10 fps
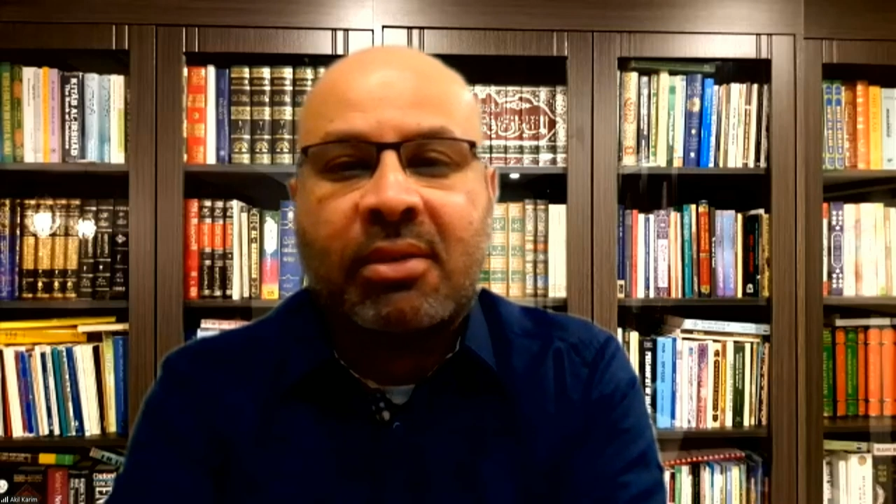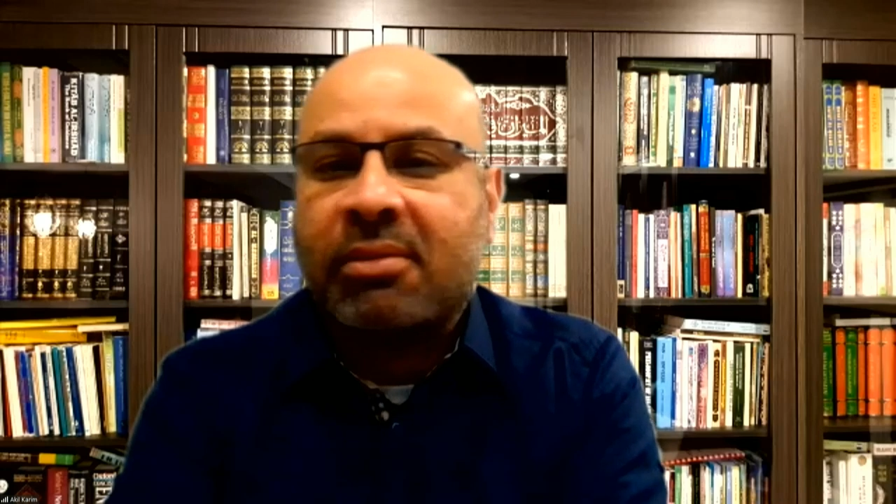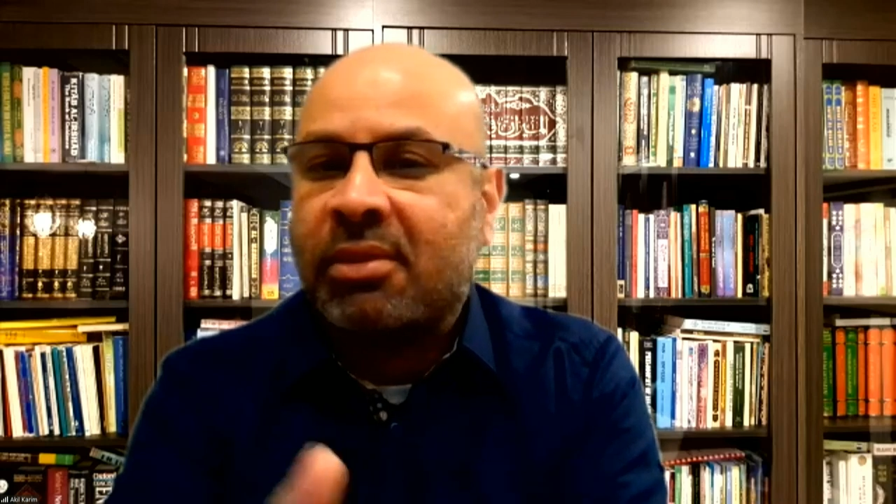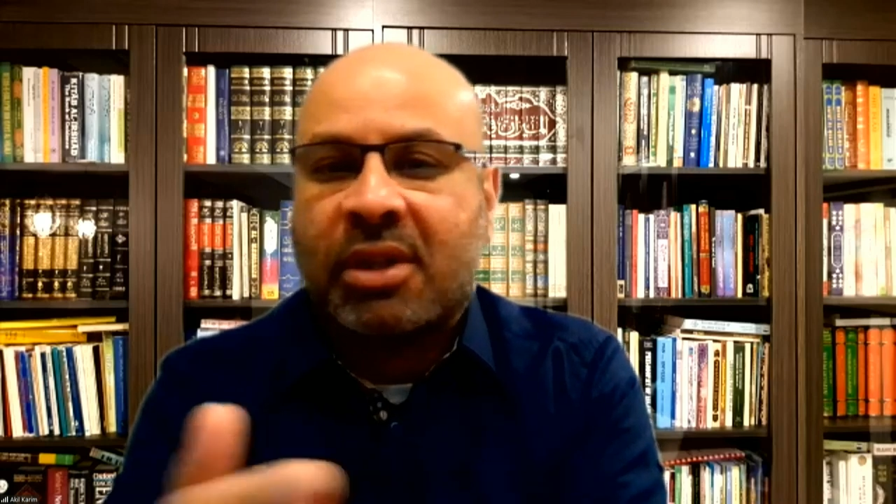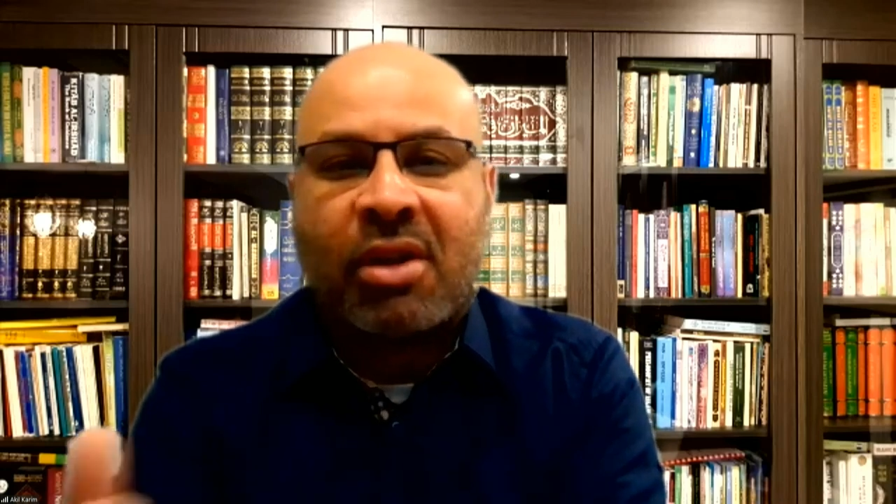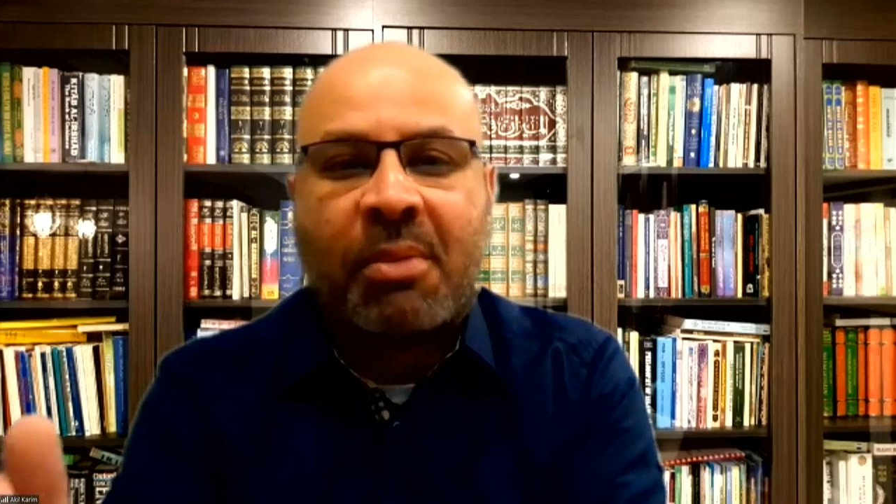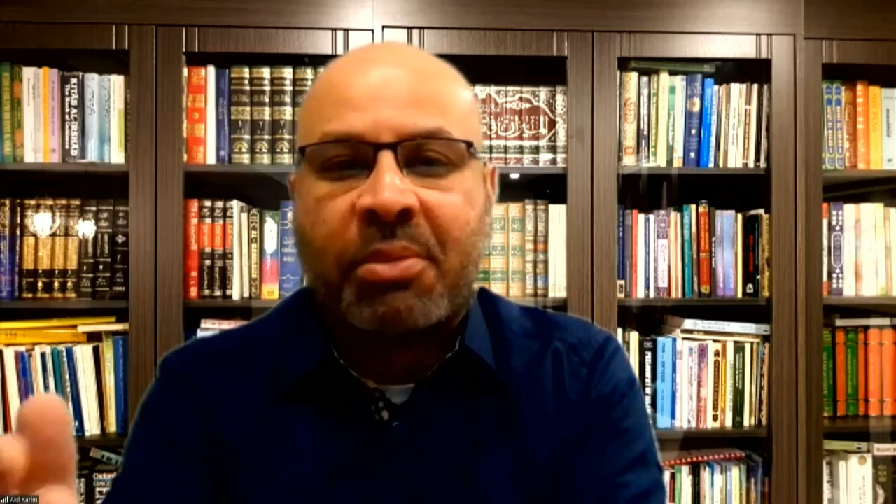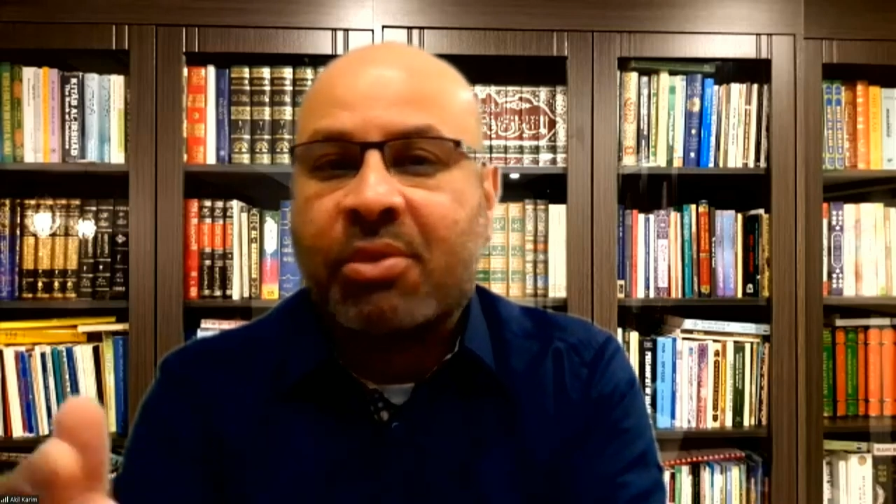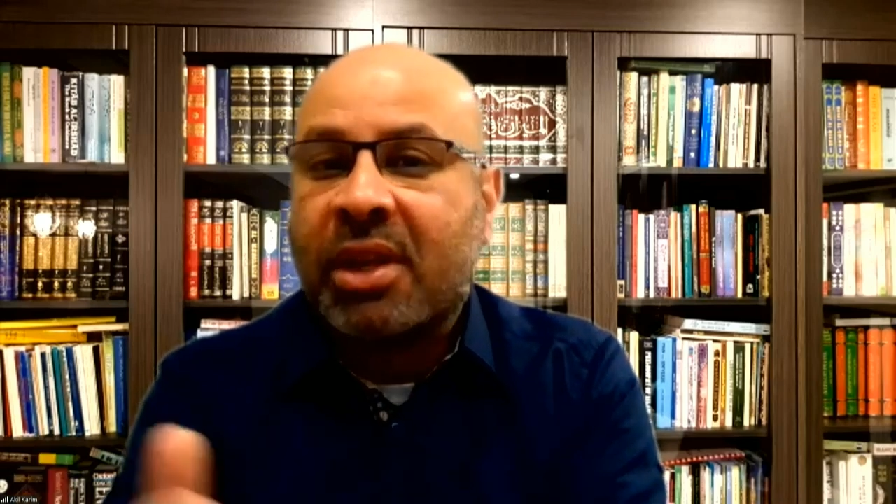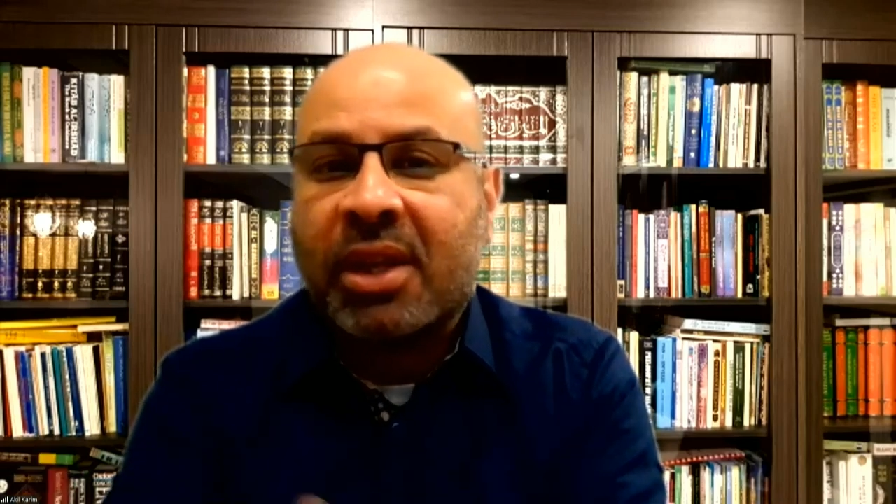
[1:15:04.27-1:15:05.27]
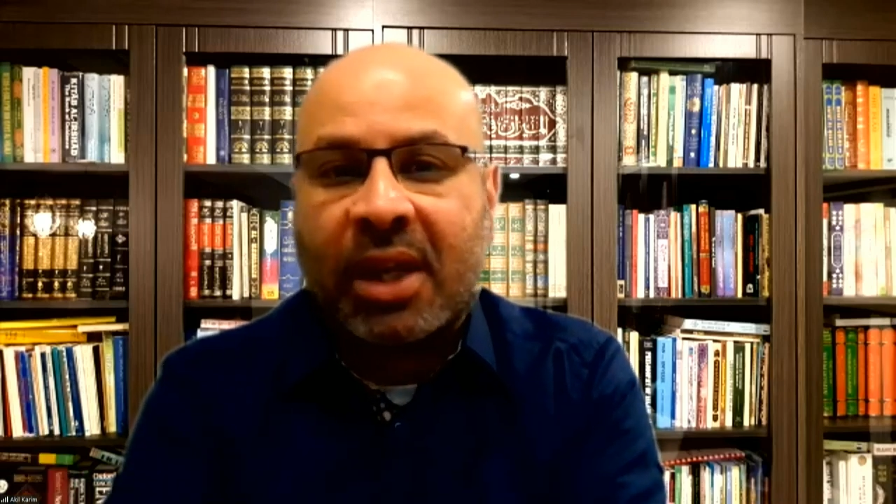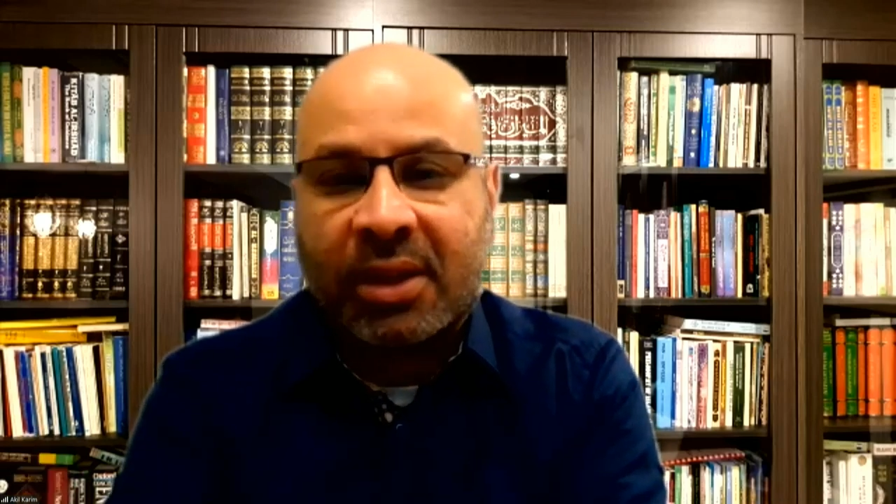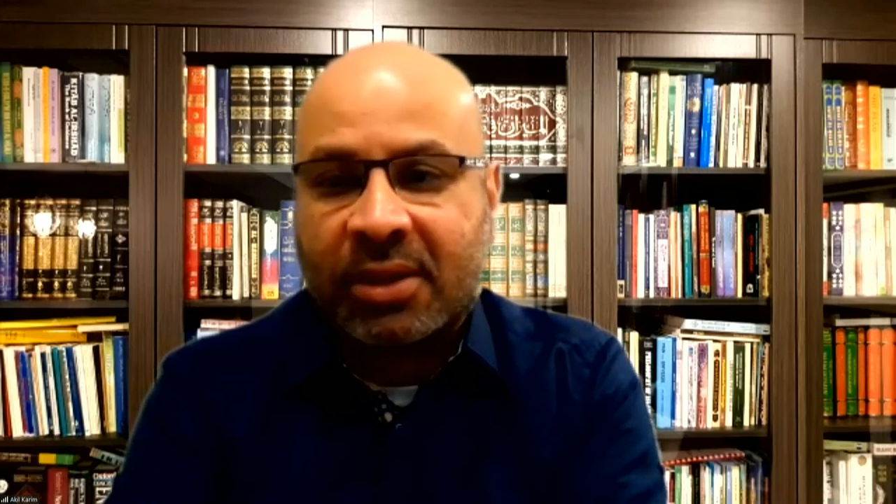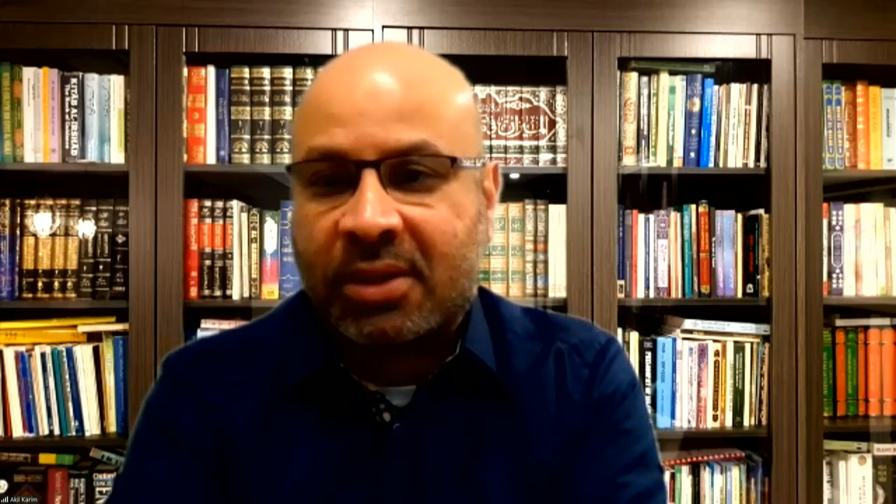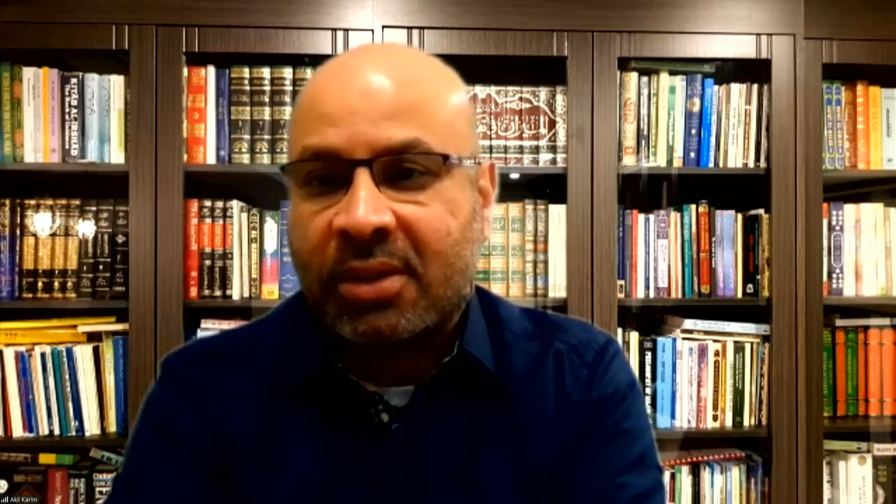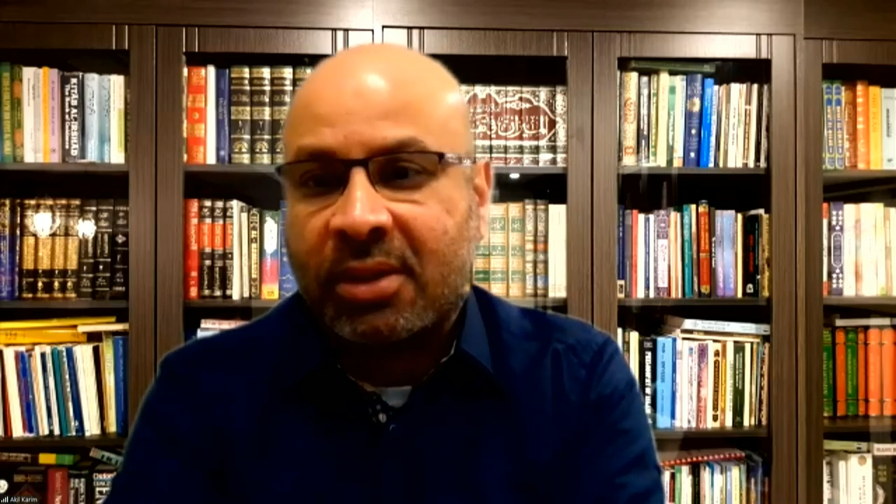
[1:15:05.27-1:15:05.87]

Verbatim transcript: the top three things